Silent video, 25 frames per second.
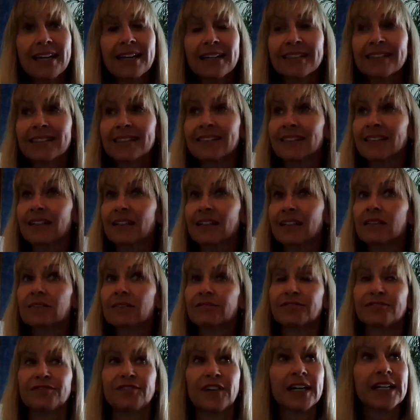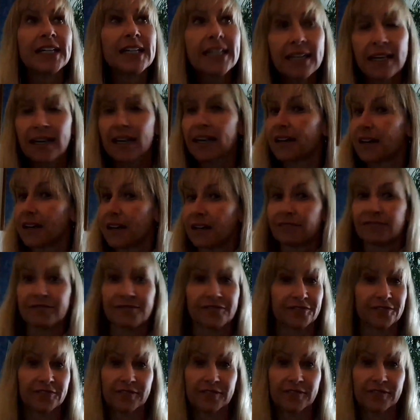And funny
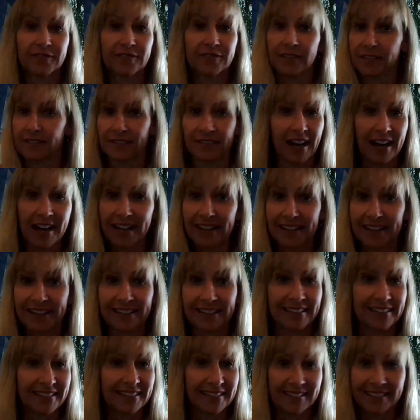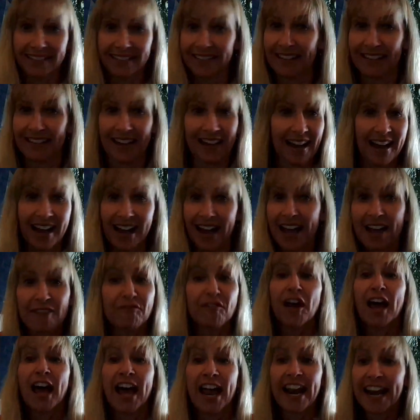enough, I have
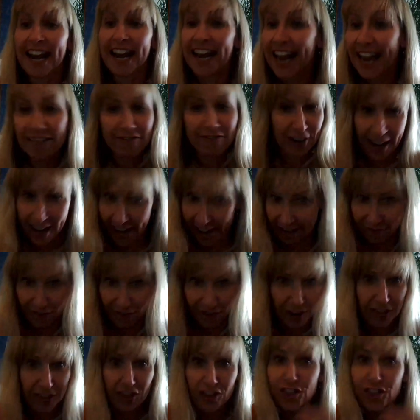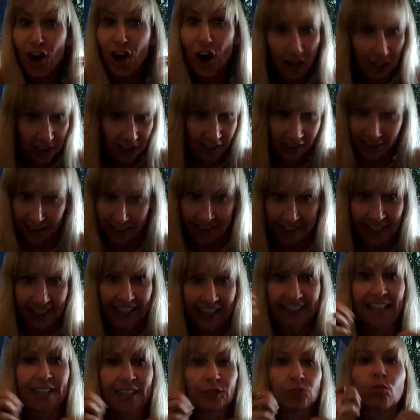never, ever thought
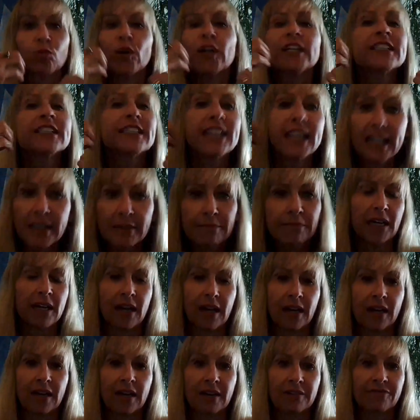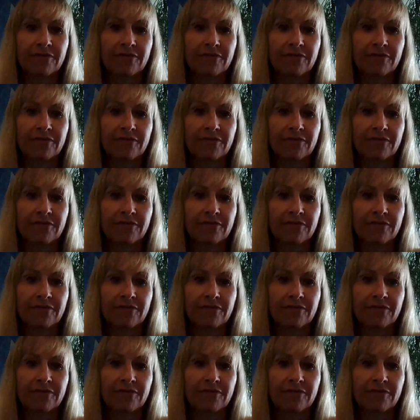that one day in my